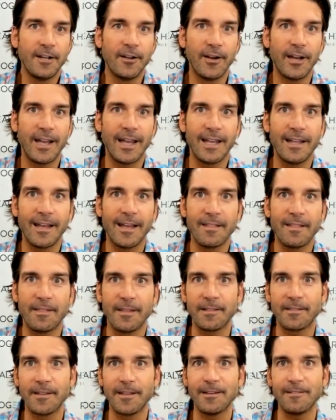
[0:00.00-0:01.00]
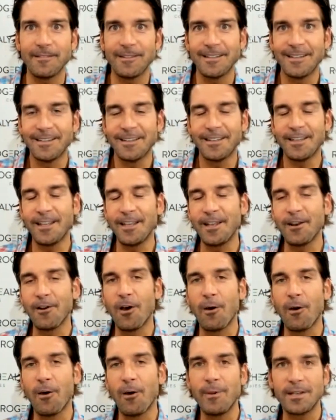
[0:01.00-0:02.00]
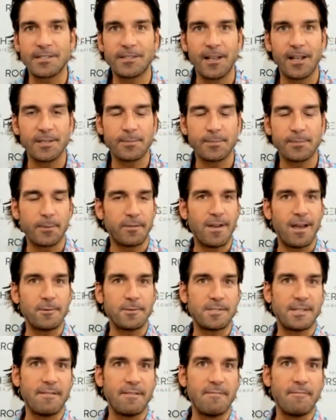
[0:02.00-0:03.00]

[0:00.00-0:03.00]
you know, I, I think that it, it, all makes sense. But if I was